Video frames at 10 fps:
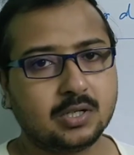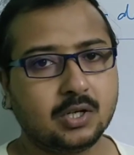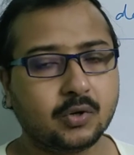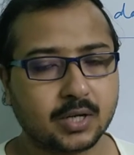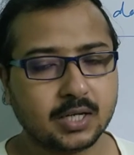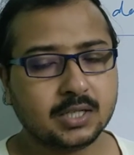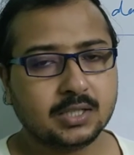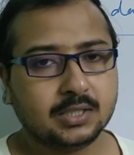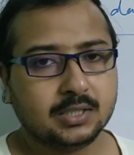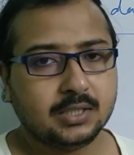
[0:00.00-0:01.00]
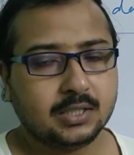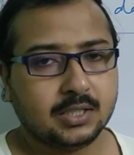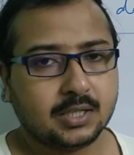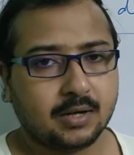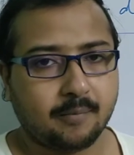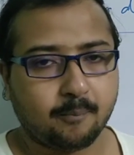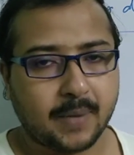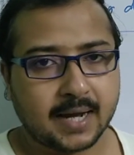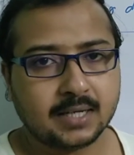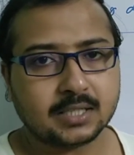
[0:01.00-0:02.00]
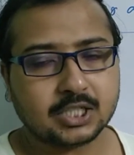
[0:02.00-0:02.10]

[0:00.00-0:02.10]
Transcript: Okay, mild